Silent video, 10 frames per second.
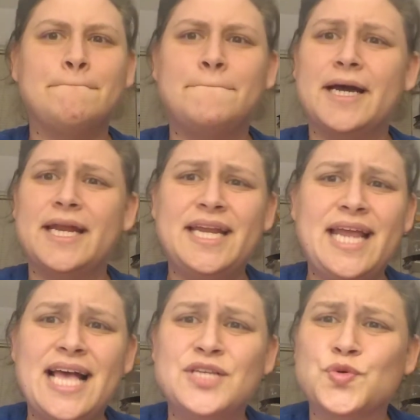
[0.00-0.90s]
But it
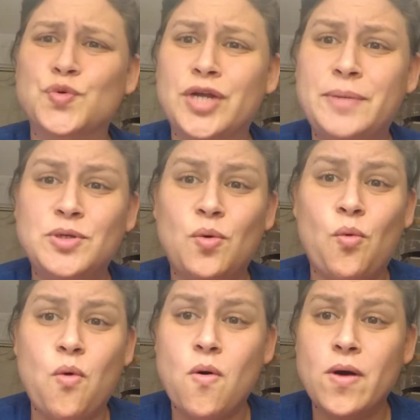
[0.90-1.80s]
has reaped
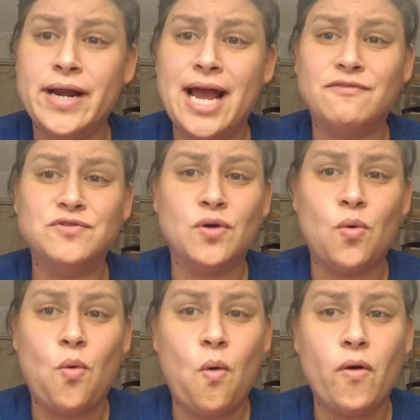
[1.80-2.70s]
award after
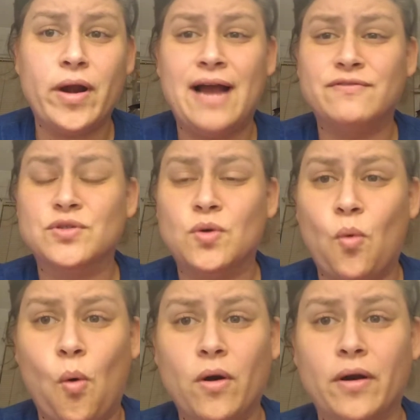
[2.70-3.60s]
award after
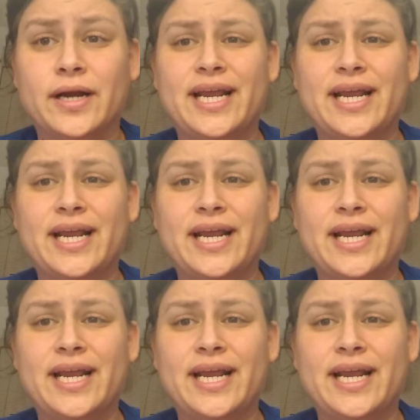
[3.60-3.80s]
award.